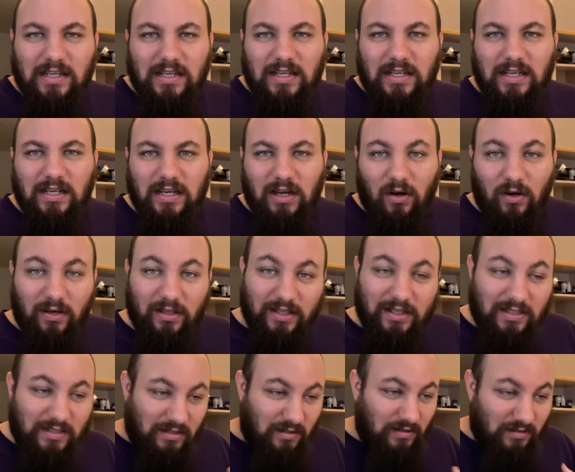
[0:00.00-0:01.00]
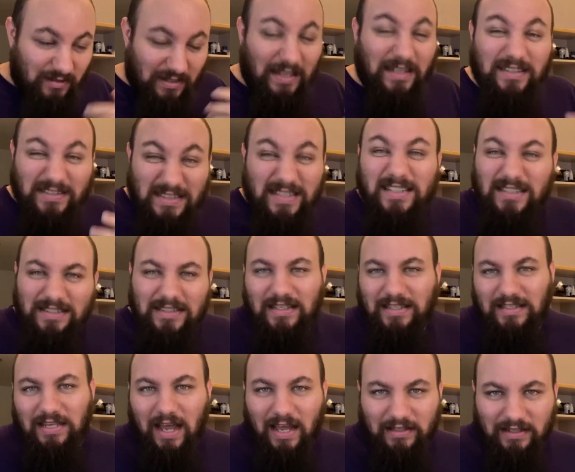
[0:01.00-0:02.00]
or at least they did
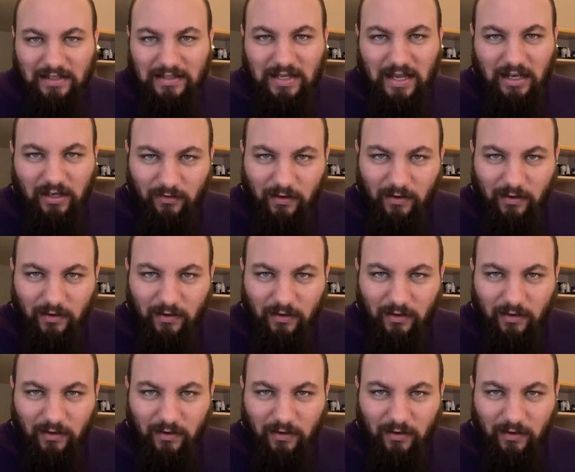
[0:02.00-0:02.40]
decide to take